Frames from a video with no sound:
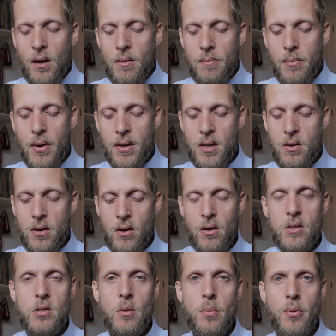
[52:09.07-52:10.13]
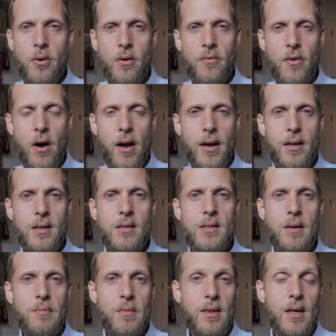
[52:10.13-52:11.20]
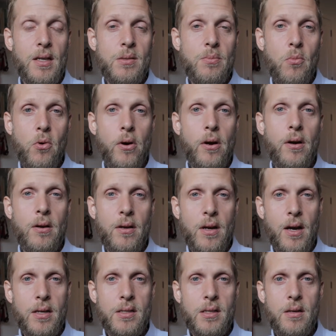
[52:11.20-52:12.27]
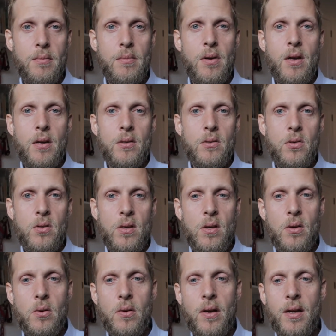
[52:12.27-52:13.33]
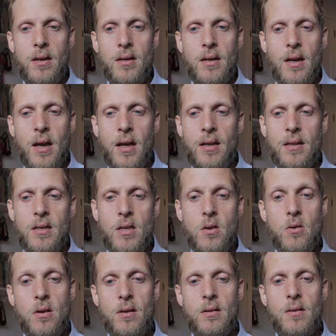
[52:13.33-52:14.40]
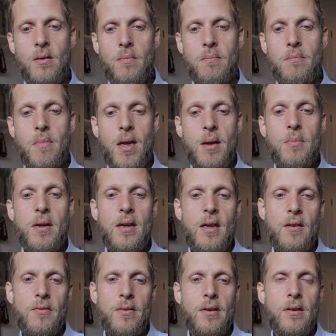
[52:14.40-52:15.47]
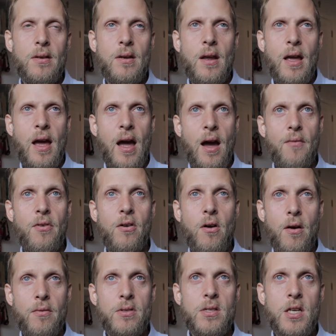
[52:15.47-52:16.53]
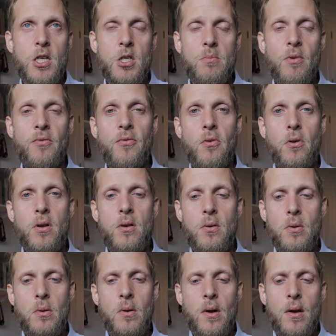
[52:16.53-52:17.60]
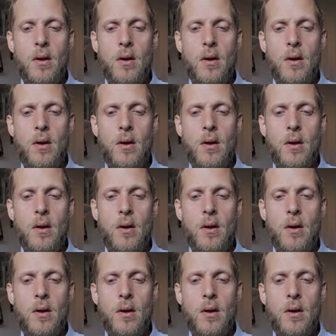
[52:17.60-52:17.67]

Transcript: But you can also provide something that's more custom to you, and you can maybe even have a conversation before you